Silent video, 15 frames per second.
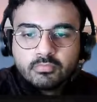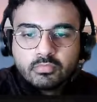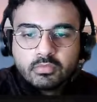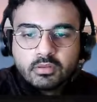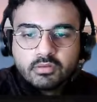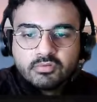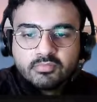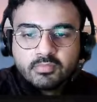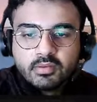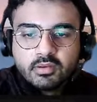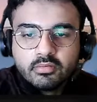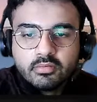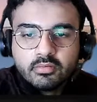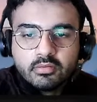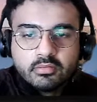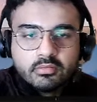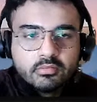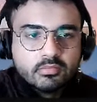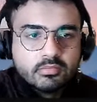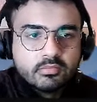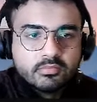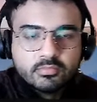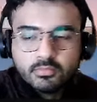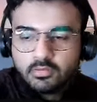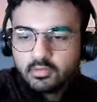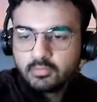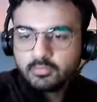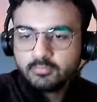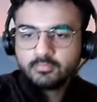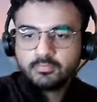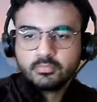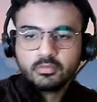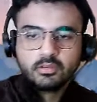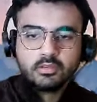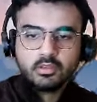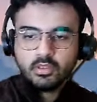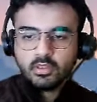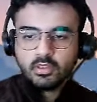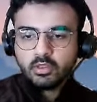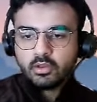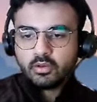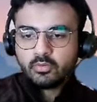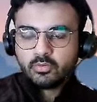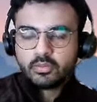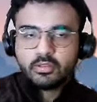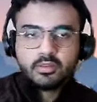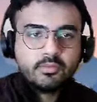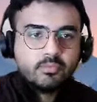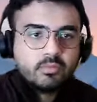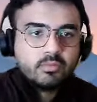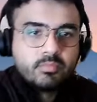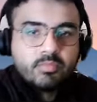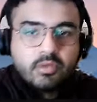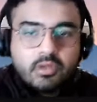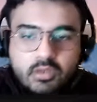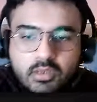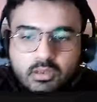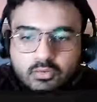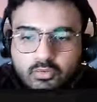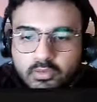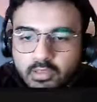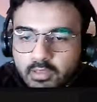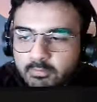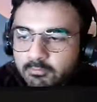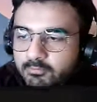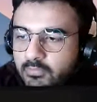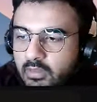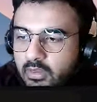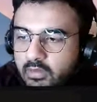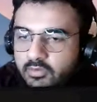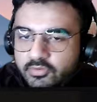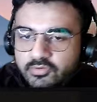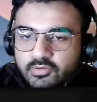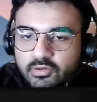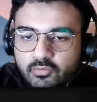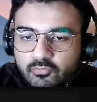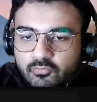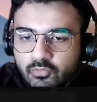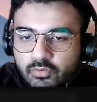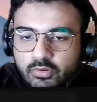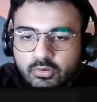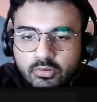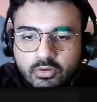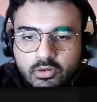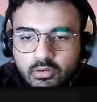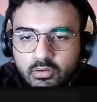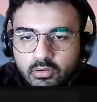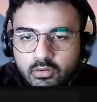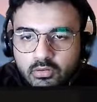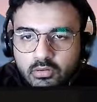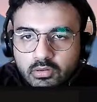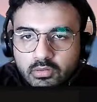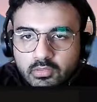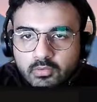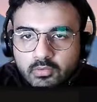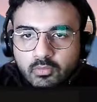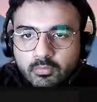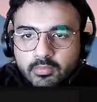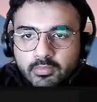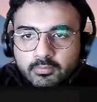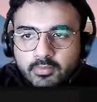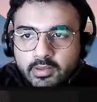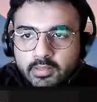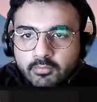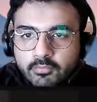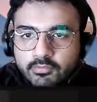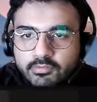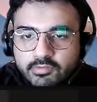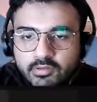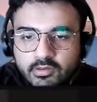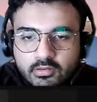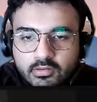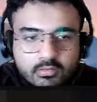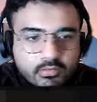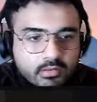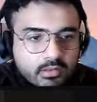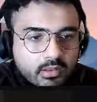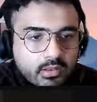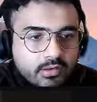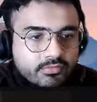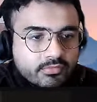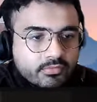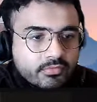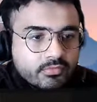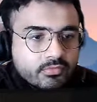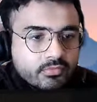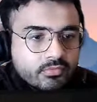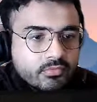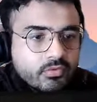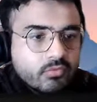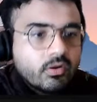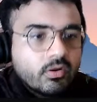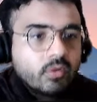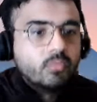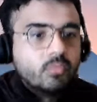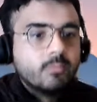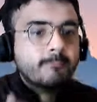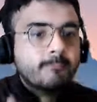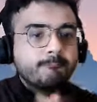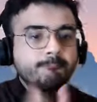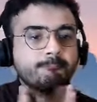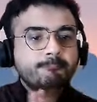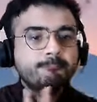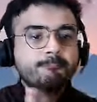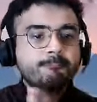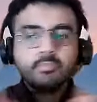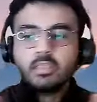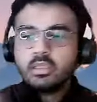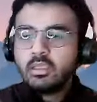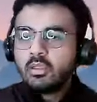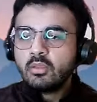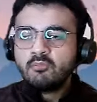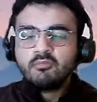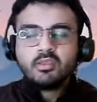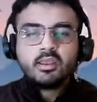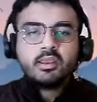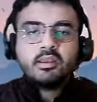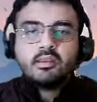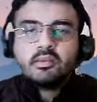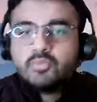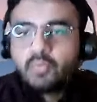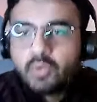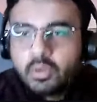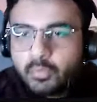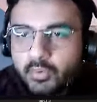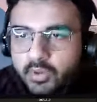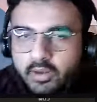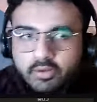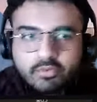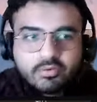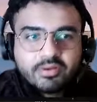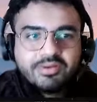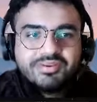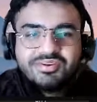That's bad, yeah. It's winning. Okay, it was a pretty good game. I just need to focus on the opening part, I would say. Yeah, let's go to. Oh, wow. We are in 2100.